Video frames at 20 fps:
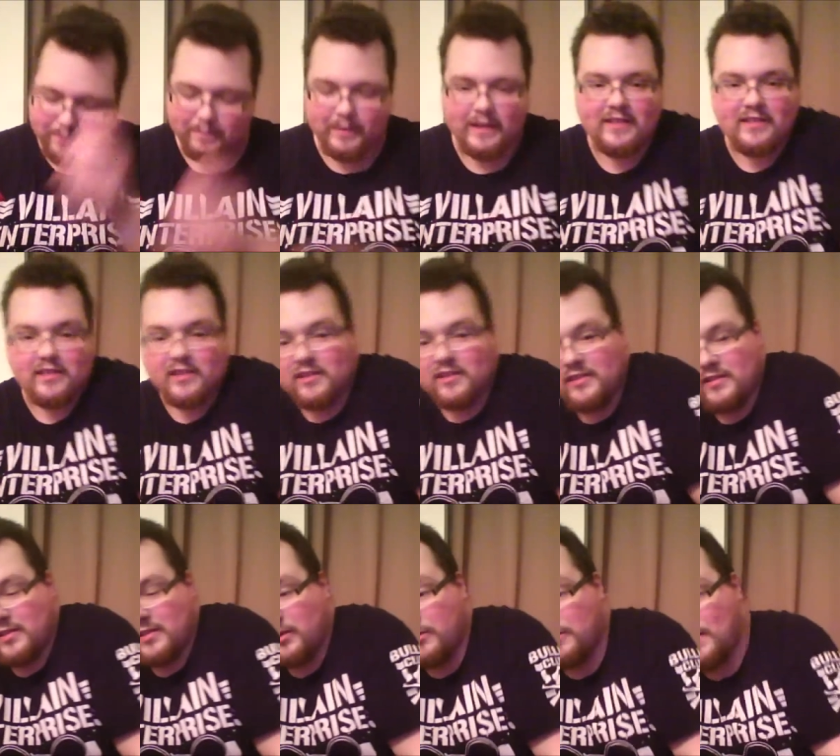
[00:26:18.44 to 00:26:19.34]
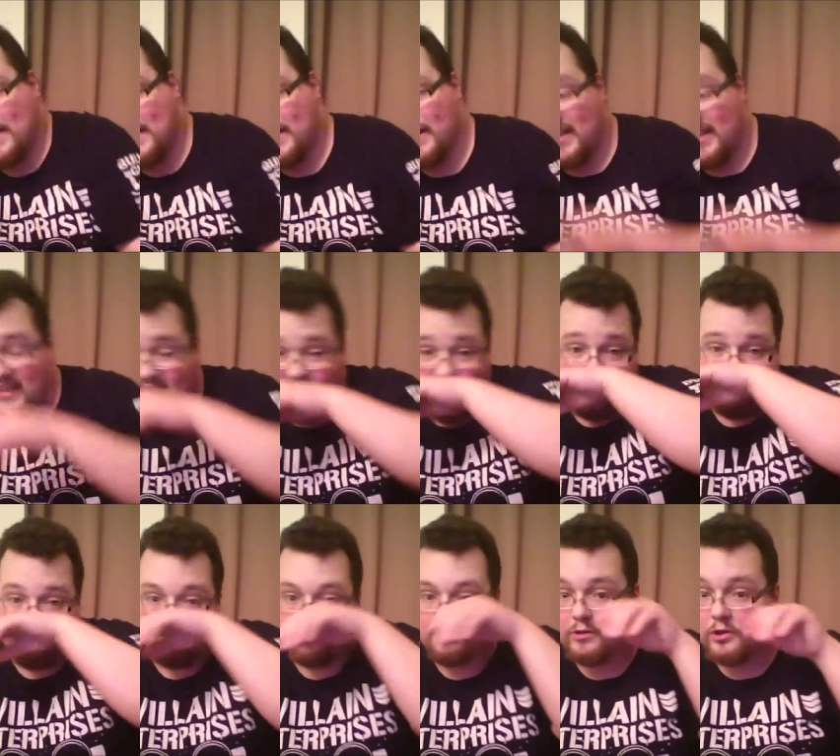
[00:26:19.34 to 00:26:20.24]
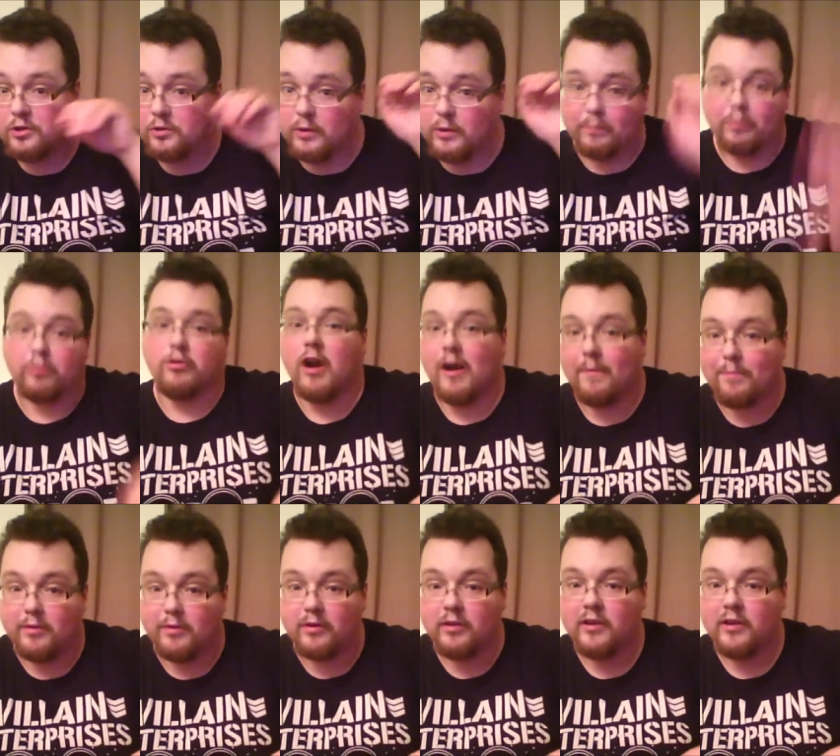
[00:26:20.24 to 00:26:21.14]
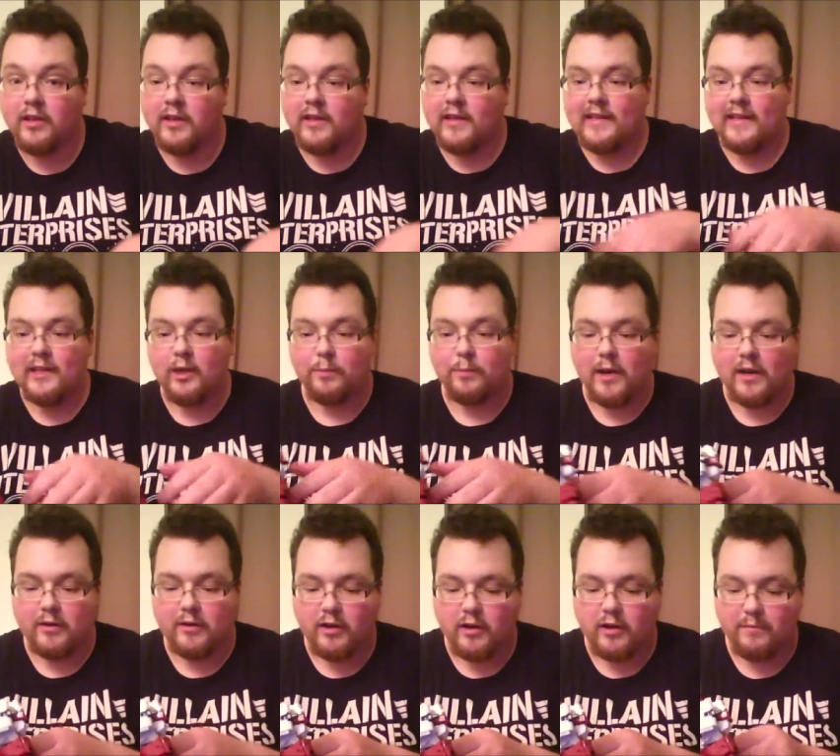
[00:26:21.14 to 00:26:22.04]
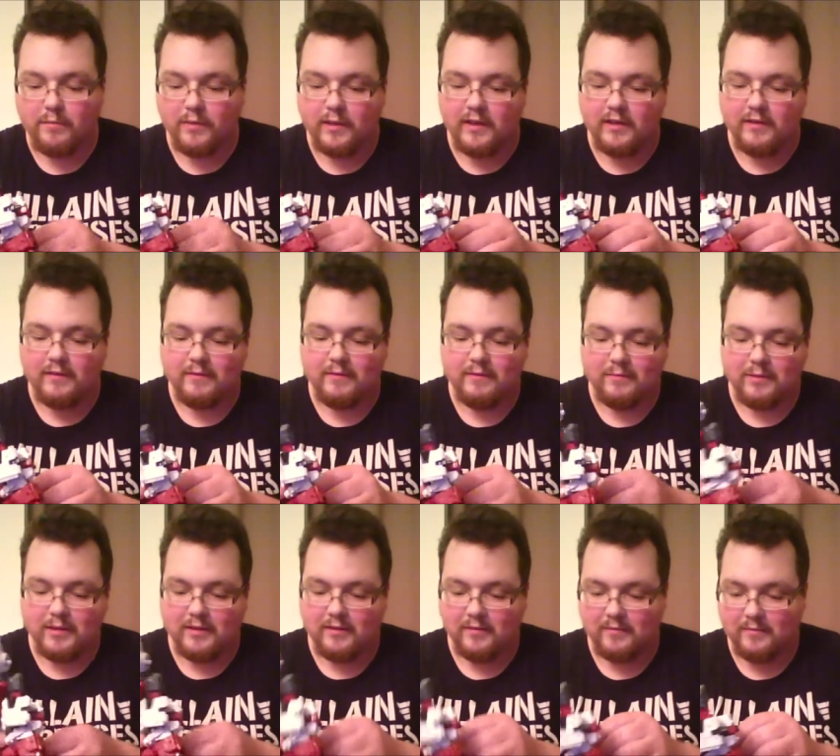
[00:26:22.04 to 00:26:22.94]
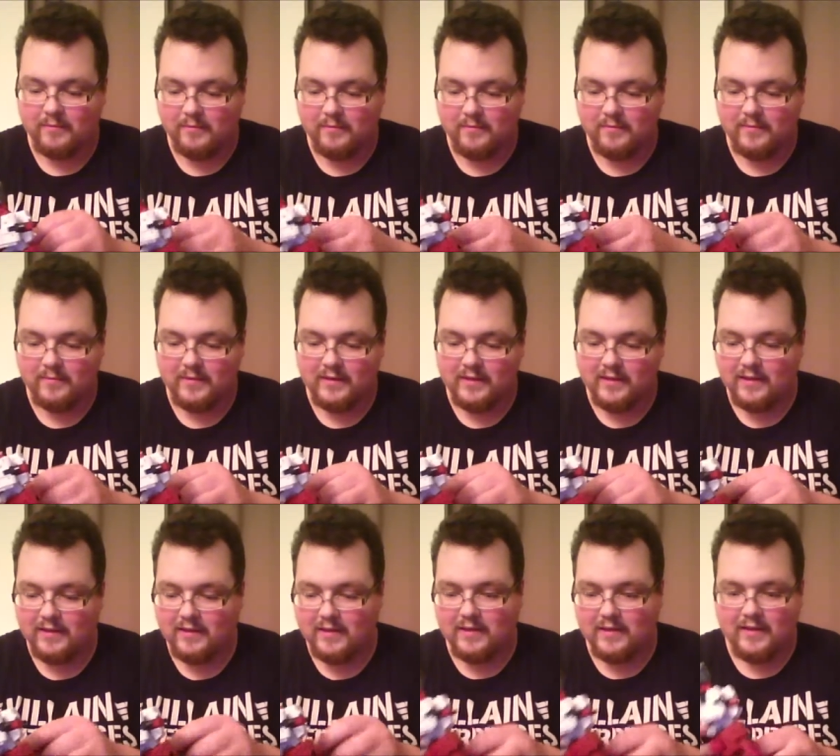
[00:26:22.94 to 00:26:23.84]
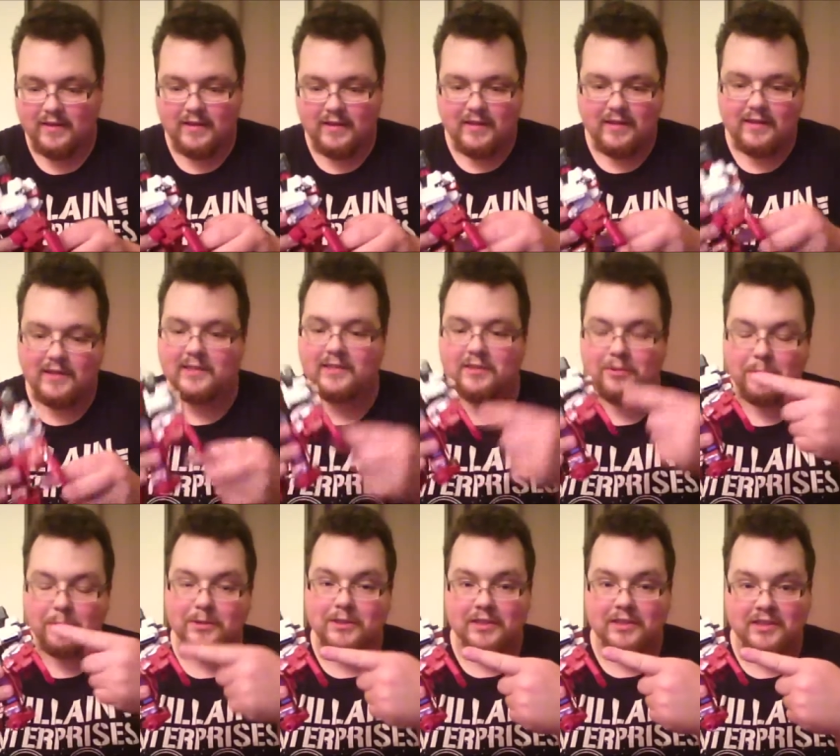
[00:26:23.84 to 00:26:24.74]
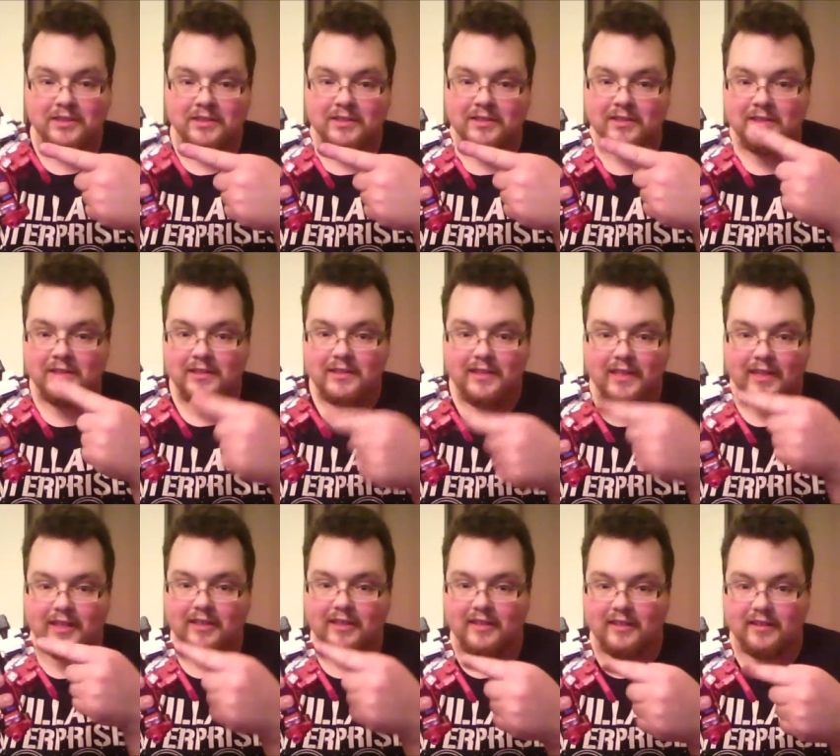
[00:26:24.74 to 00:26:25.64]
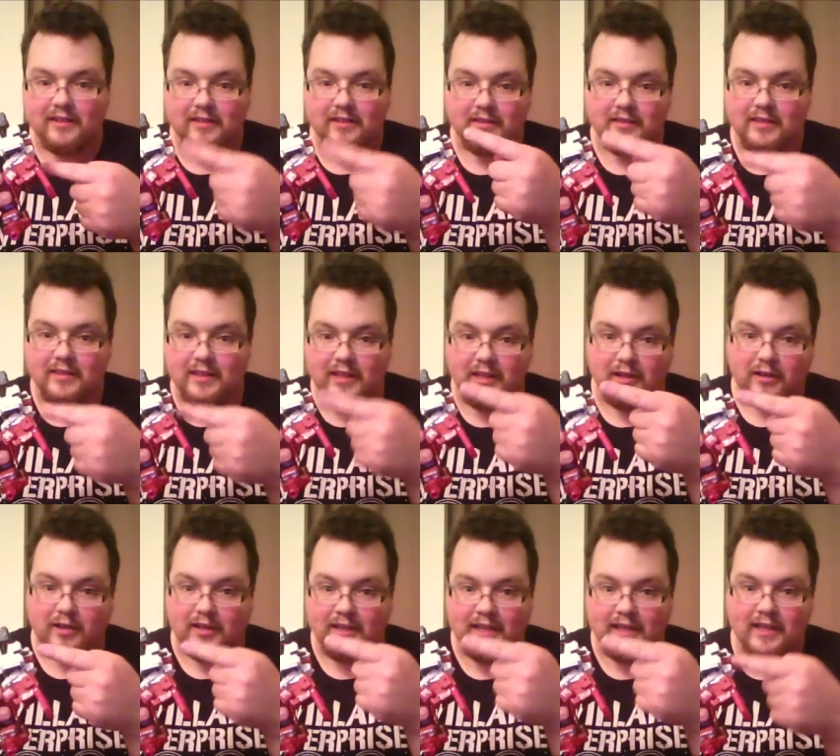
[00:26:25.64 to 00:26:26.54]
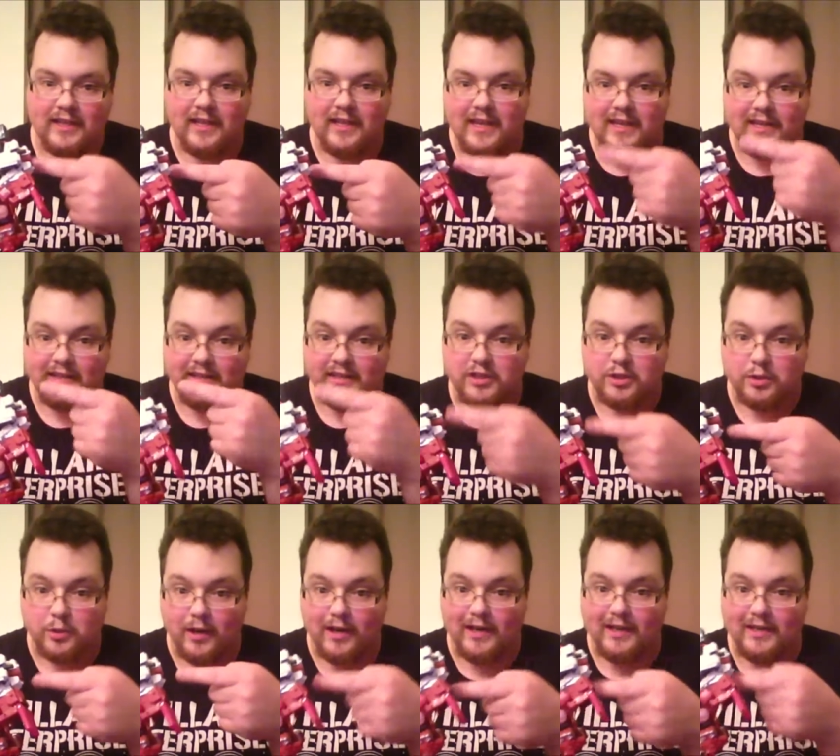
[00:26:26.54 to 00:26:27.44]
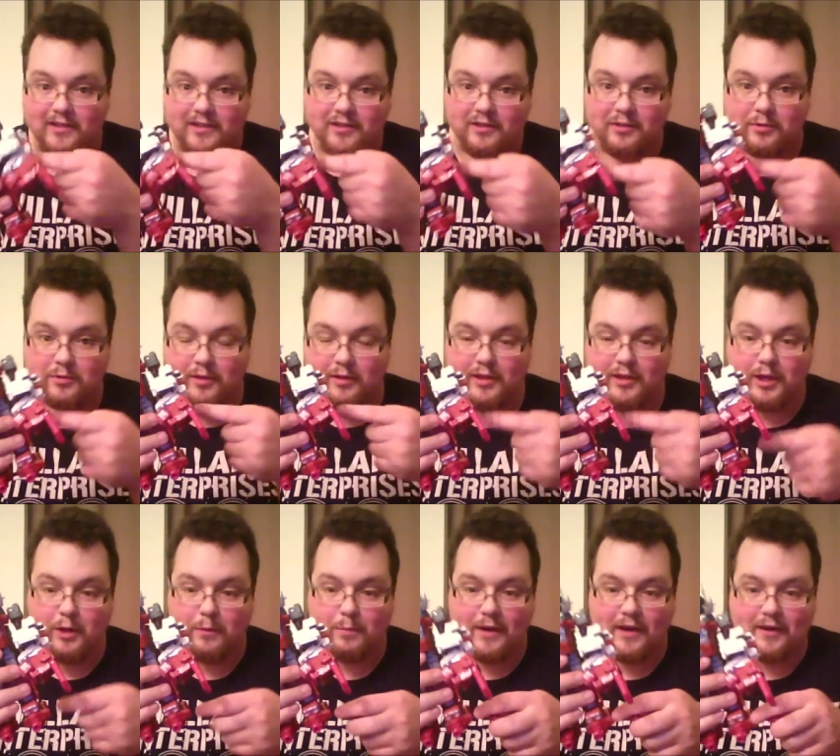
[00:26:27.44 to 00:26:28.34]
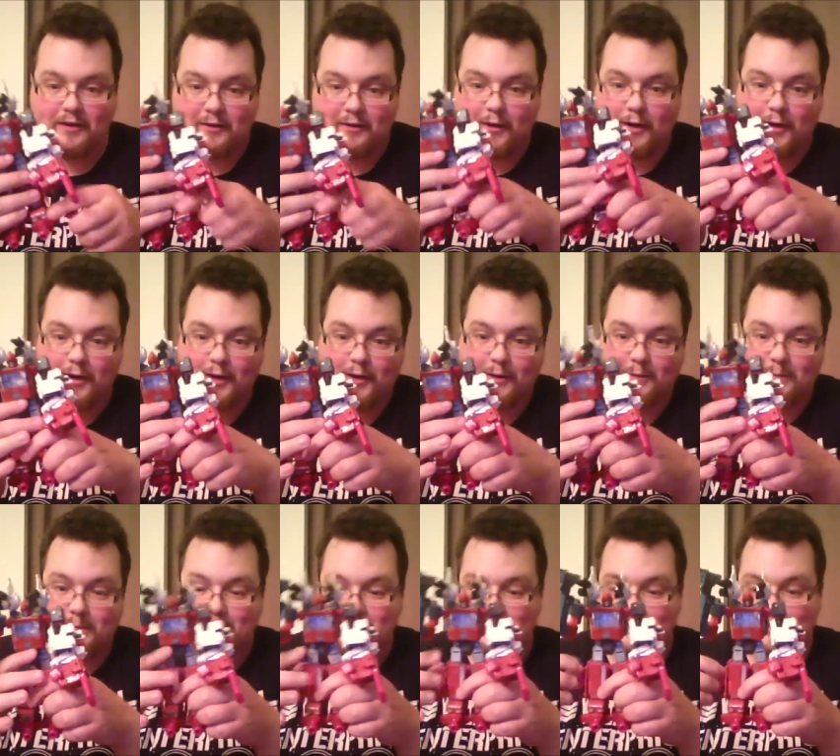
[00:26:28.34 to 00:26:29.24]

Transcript: pieces. So I he can't do the proper Leo Breaker arm thing, but this looks like Ironhide is trying to do the Leo Breaker arm.